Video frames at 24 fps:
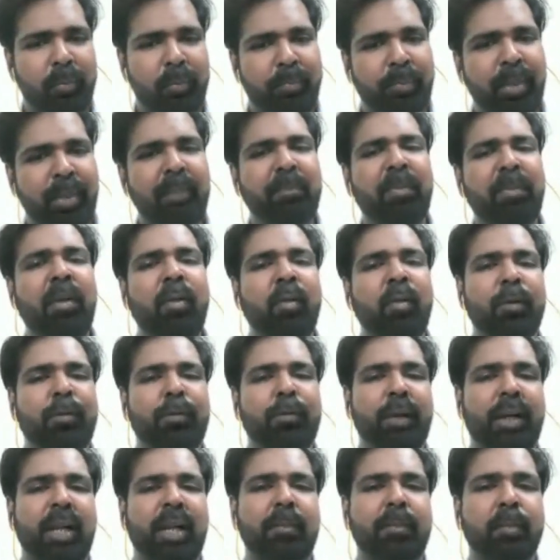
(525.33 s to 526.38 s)
people were
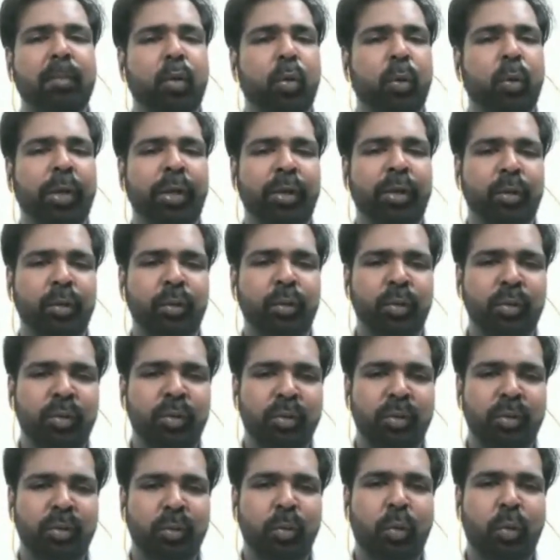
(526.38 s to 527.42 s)
fed up going to
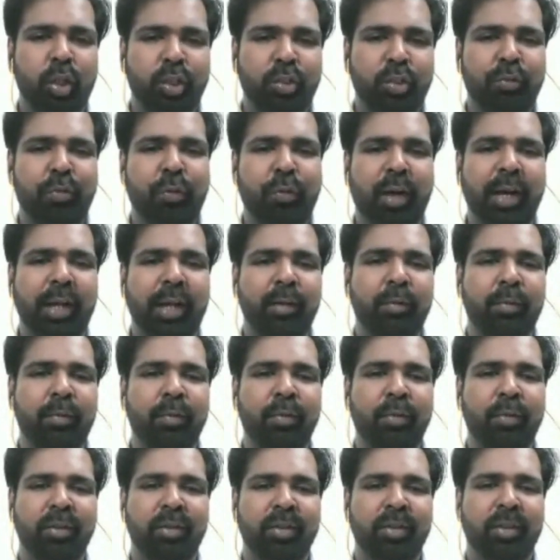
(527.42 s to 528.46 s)
watch five
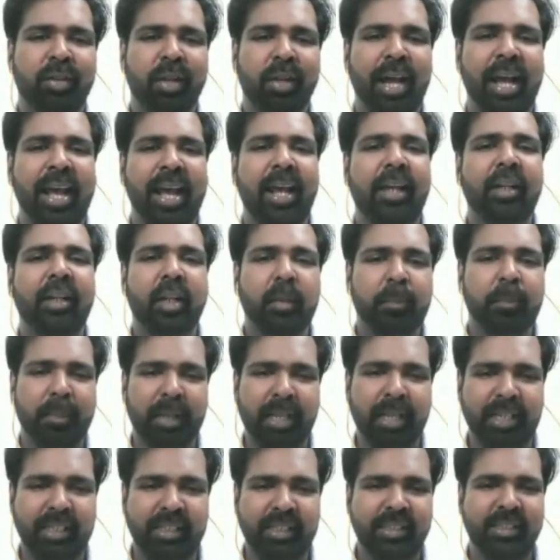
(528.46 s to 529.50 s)
act
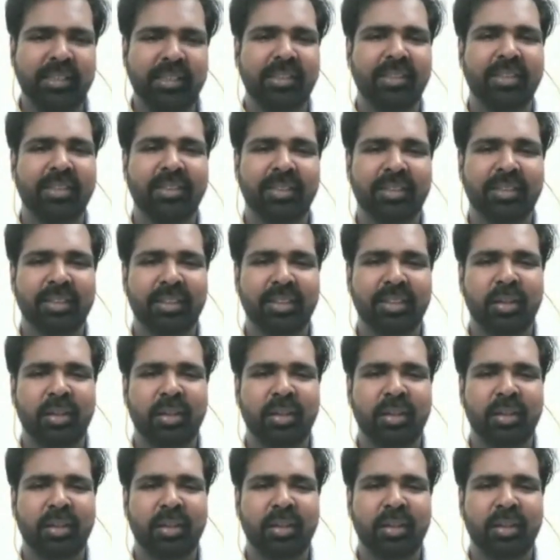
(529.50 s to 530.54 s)
plays
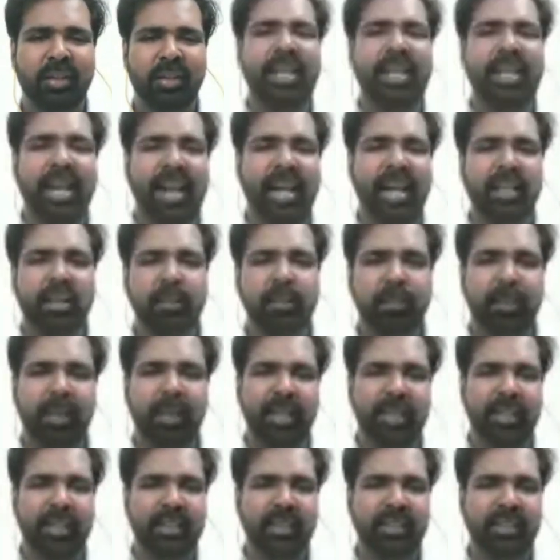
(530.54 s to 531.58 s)
or three act
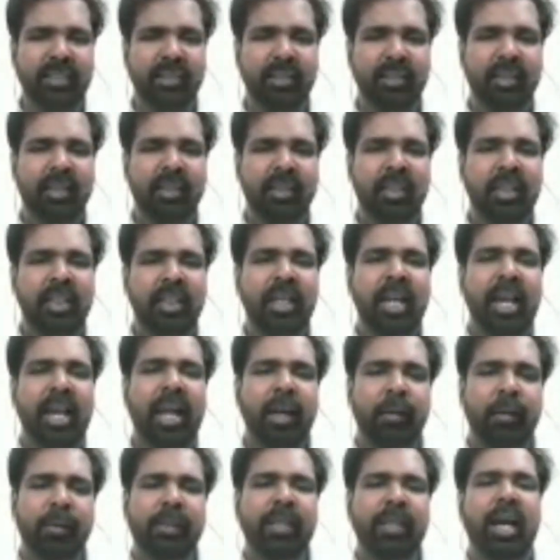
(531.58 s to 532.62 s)
plays.
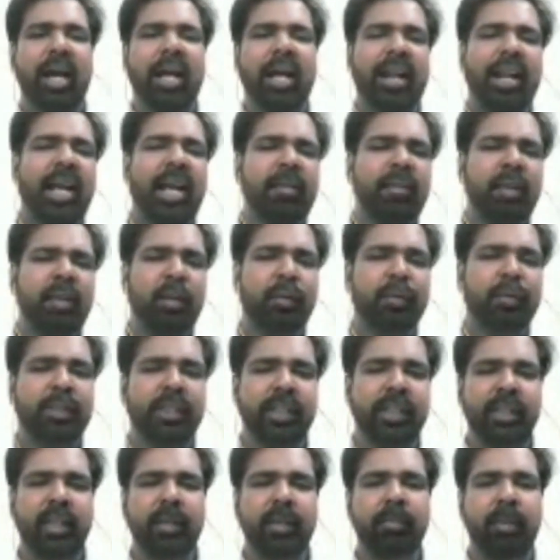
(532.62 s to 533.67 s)
And with the arrival of
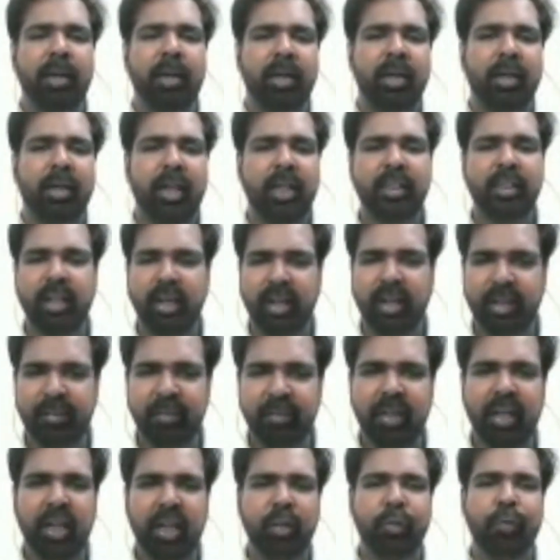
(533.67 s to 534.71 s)
cinema as a
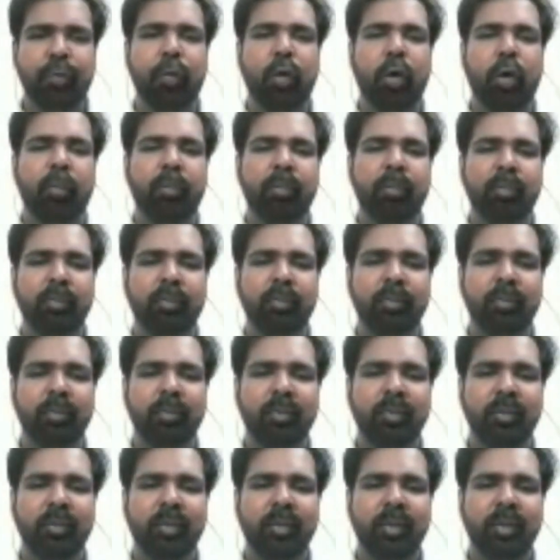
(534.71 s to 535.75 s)
rival art form,
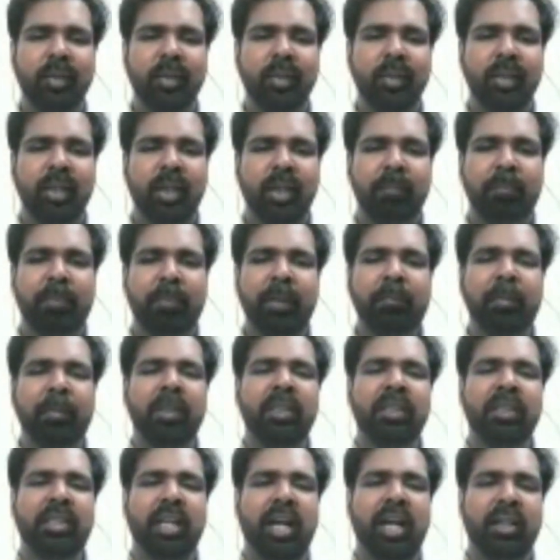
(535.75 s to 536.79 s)

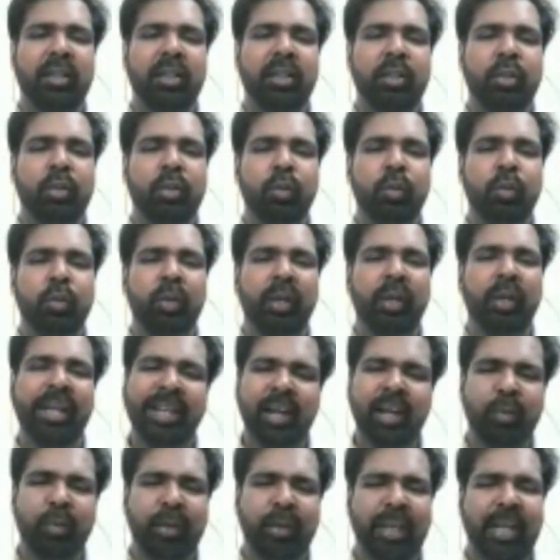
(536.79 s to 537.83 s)
people started to,
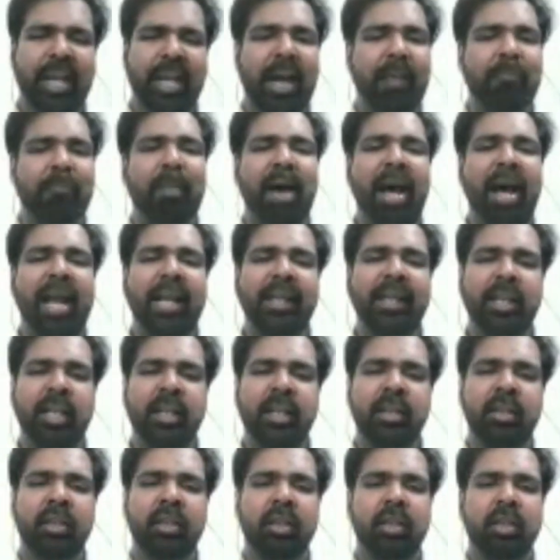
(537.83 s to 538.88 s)
in a way,
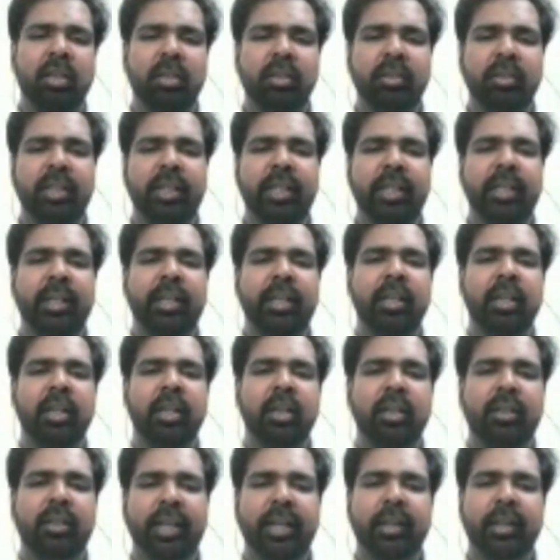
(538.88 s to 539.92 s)
abandon the
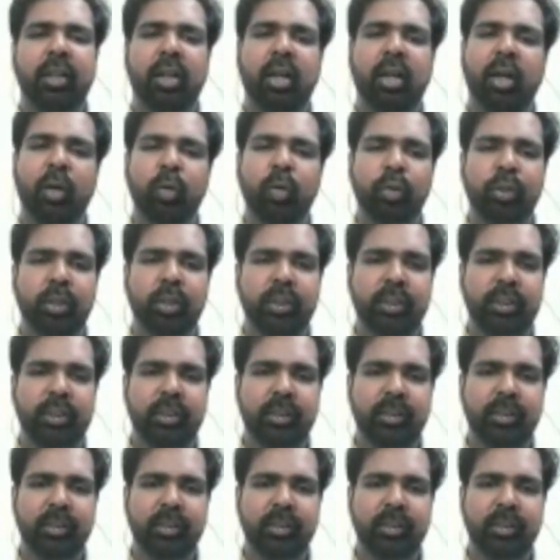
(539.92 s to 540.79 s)
theater houses.